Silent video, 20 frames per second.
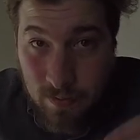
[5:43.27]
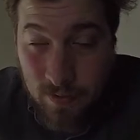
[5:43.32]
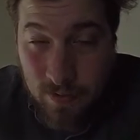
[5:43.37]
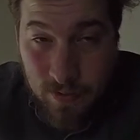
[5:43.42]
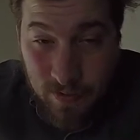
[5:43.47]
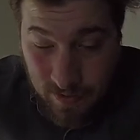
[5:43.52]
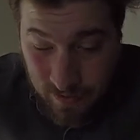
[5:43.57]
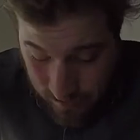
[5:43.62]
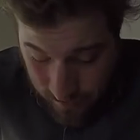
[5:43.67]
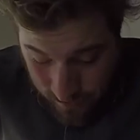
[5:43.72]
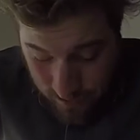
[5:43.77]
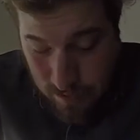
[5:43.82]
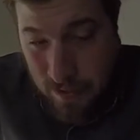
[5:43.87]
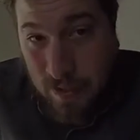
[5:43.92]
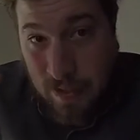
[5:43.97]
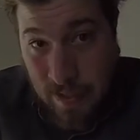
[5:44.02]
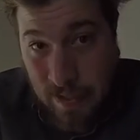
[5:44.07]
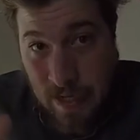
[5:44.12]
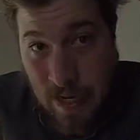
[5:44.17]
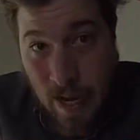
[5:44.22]

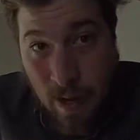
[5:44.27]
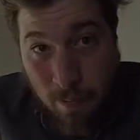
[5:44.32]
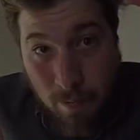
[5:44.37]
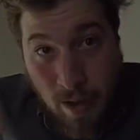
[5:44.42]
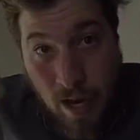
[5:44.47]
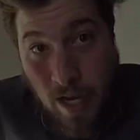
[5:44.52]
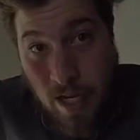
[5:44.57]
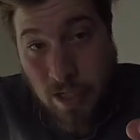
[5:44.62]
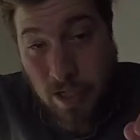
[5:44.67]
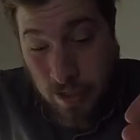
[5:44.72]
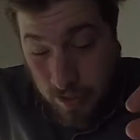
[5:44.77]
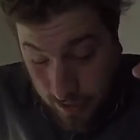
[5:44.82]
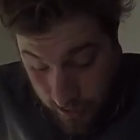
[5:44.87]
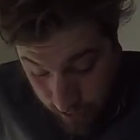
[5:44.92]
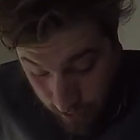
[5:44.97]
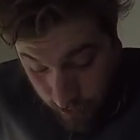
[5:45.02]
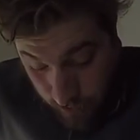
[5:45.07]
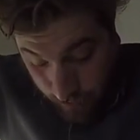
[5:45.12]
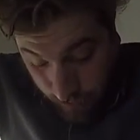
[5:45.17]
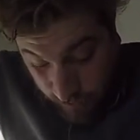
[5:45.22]
snap magic
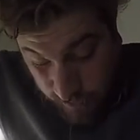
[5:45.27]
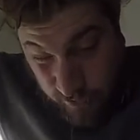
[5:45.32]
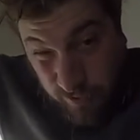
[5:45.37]
and